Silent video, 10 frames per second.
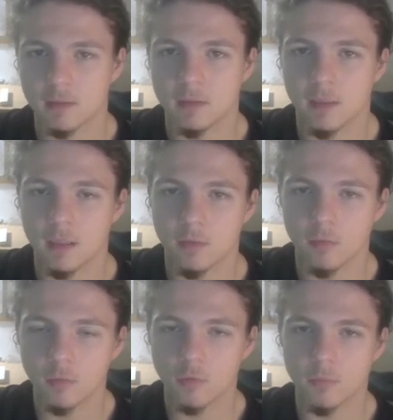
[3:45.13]
they can
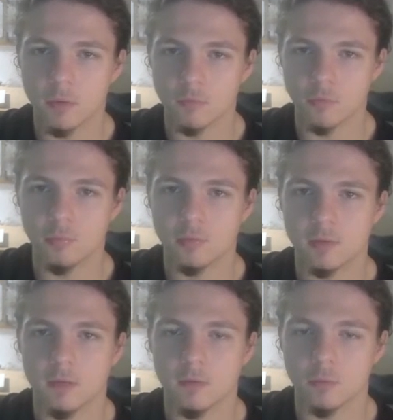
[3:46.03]
also be grouped
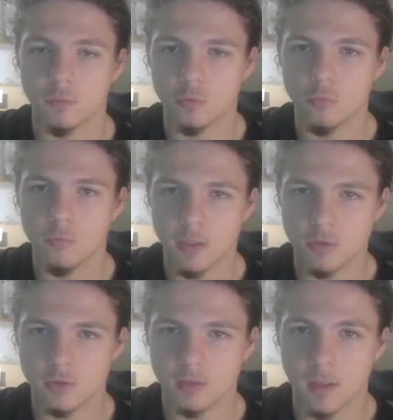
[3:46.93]
into two
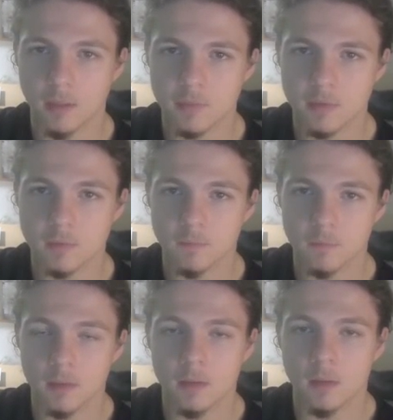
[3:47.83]
major types:
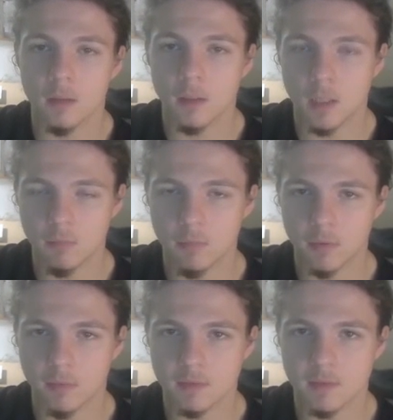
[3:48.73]

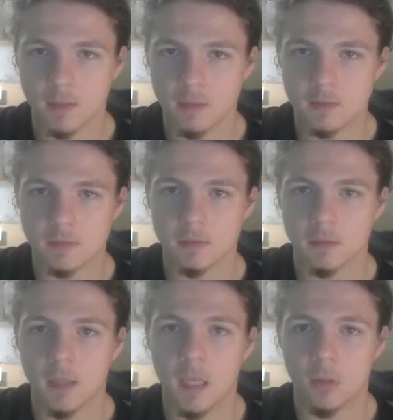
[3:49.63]
hemiparasites
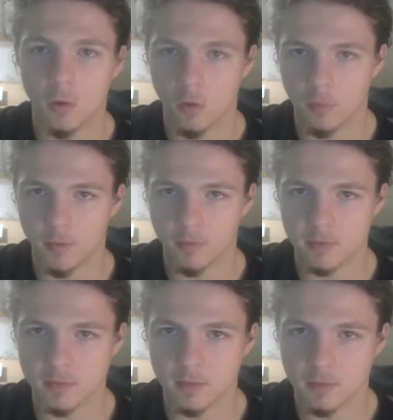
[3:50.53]
and
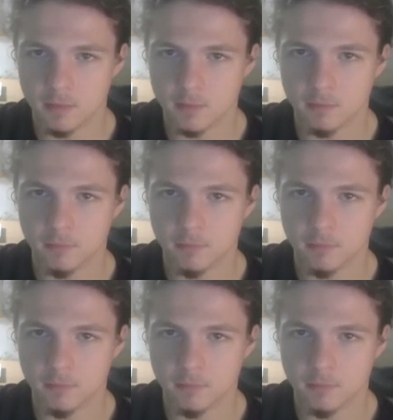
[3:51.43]
holoparasites.